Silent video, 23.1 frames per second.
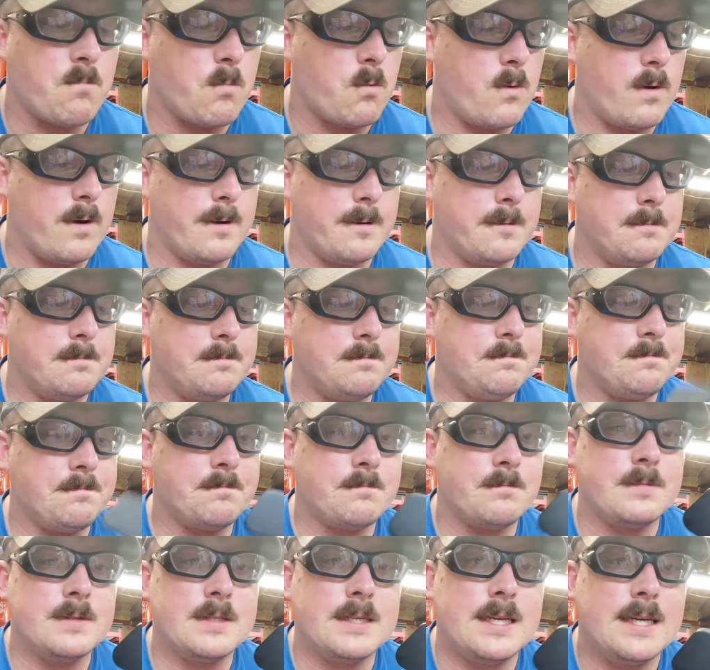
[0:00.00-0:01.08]
Um,
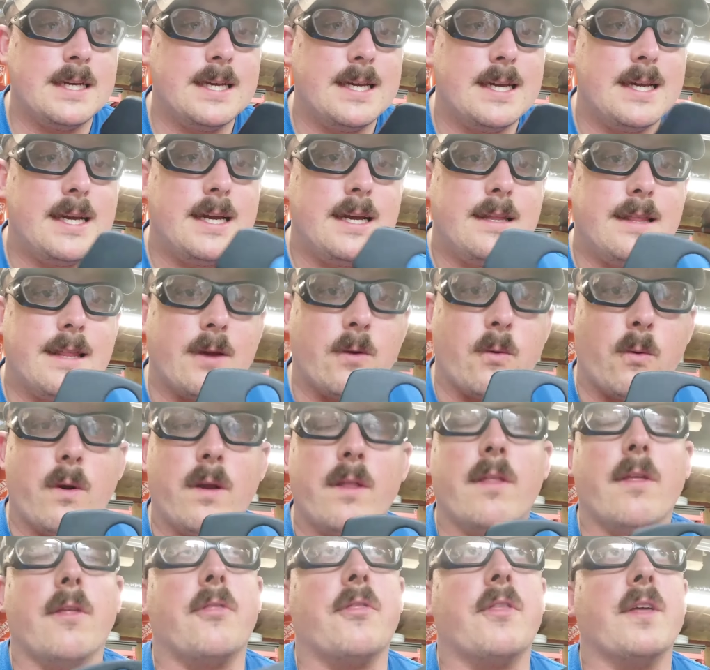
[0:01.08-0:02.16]
I think one of
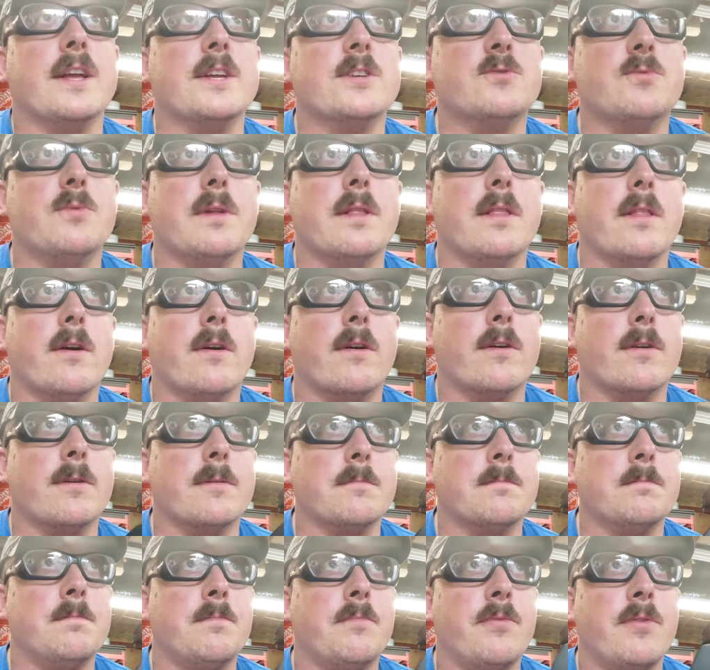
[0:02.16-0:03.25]
the things we
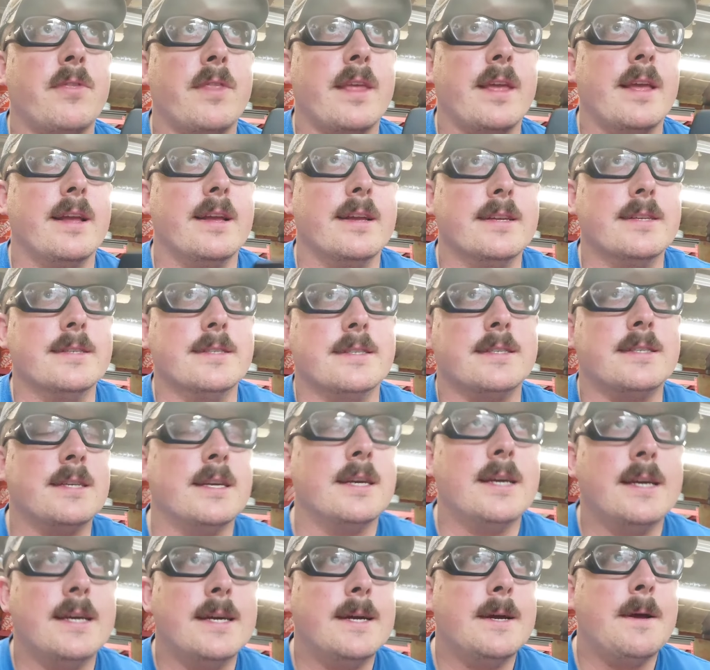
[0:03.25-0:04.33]
learn is
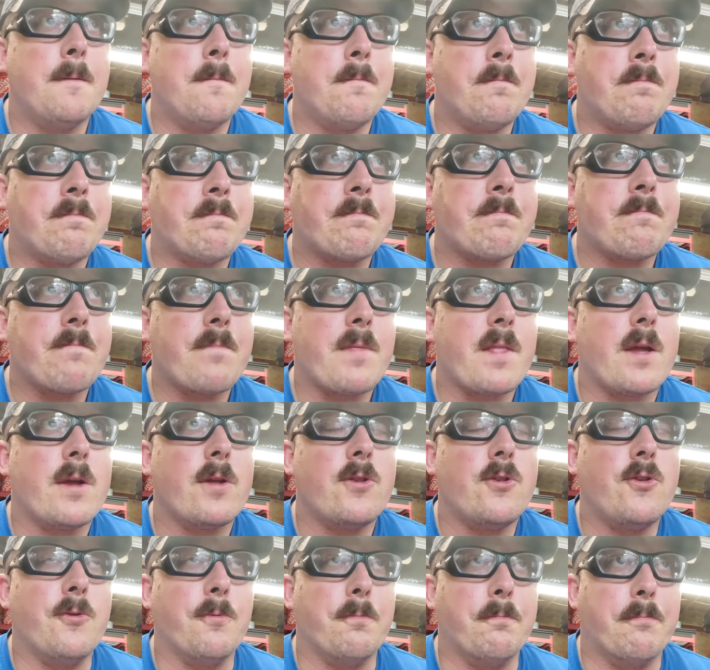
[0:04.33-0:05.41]

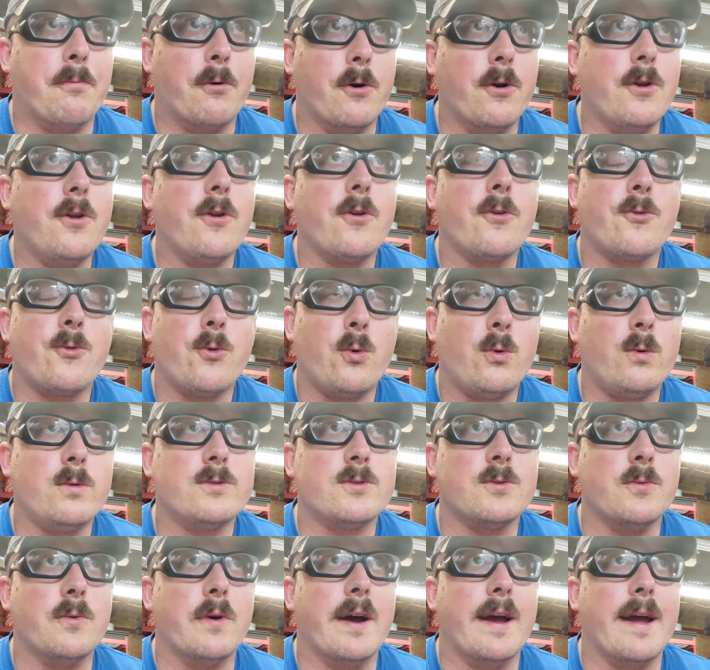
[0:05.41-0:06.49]
to put your tools
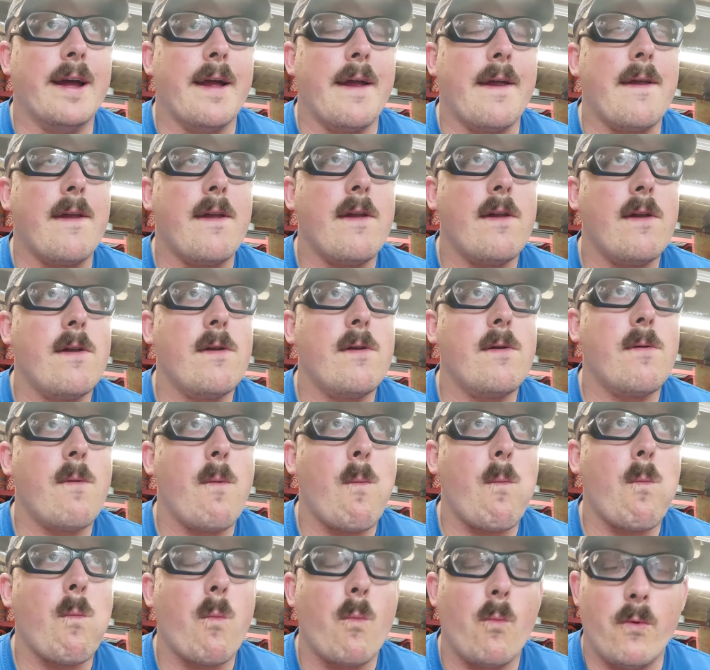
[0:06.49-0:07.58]
away
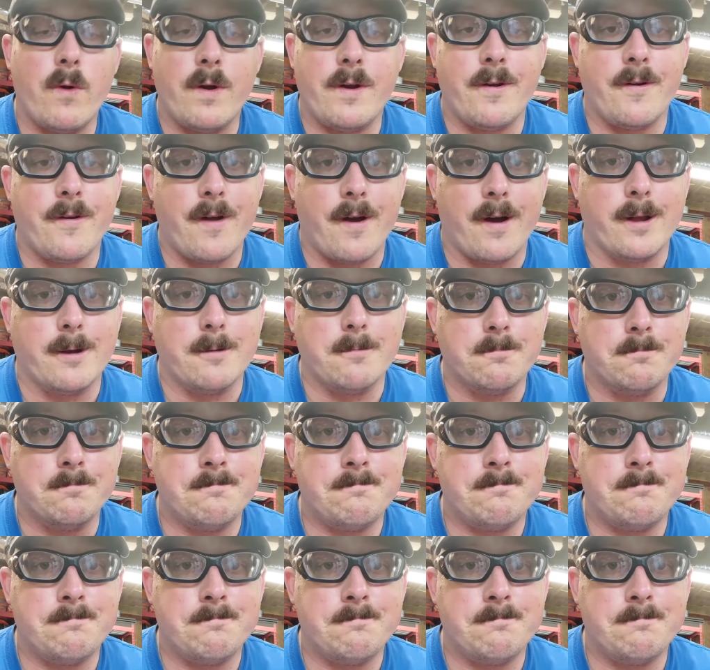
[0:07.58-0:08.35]
when you're done.